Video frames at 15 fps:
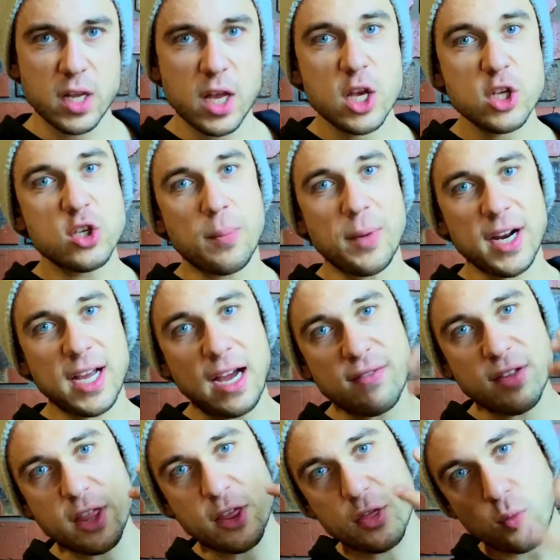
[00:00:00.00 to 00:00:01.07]
So I'm going to cover
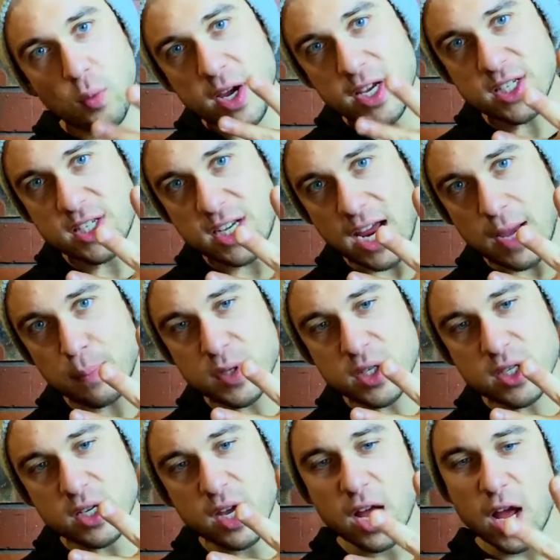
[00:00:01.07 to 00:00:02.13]
the 3 steps